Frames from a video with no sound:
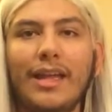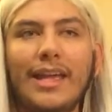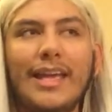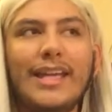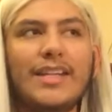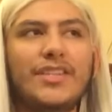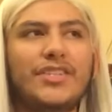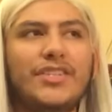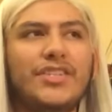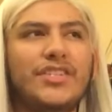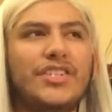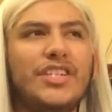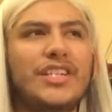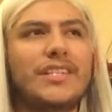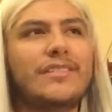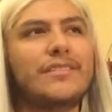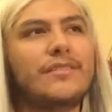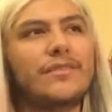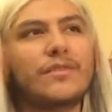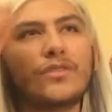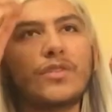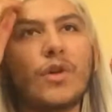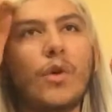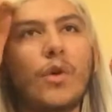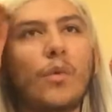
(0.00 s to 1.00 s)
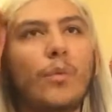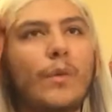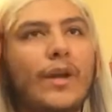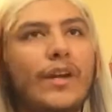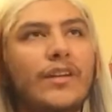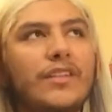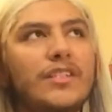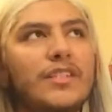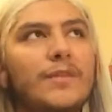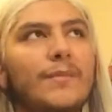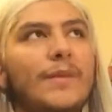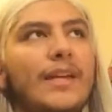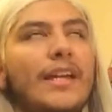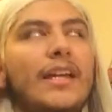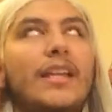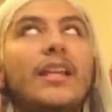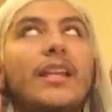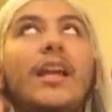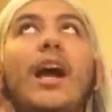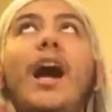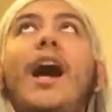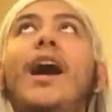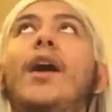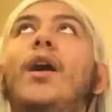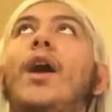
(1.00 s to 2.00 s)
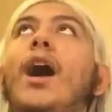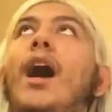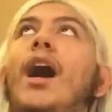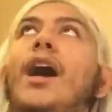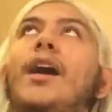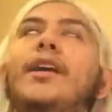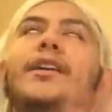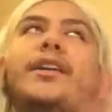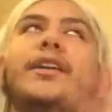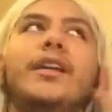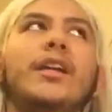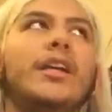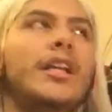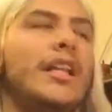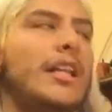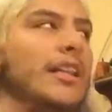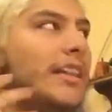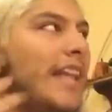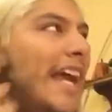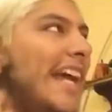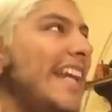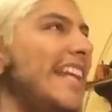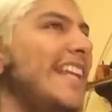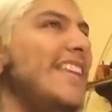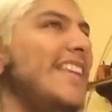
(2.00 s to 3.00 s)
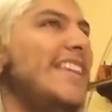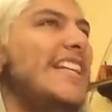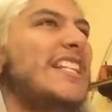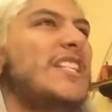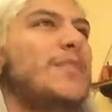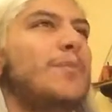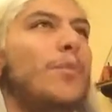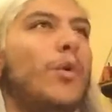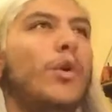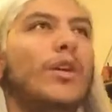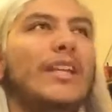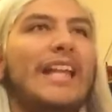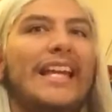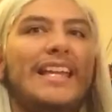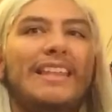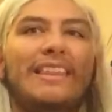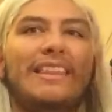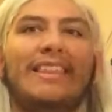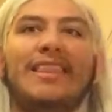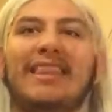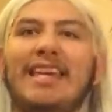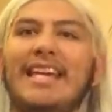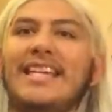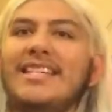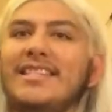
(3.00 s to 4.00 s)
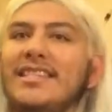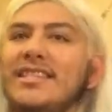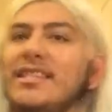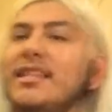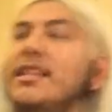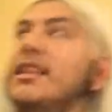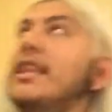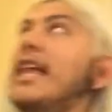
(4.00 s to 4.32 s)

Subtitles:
It's just so weird to me. And on lighting that's more like this,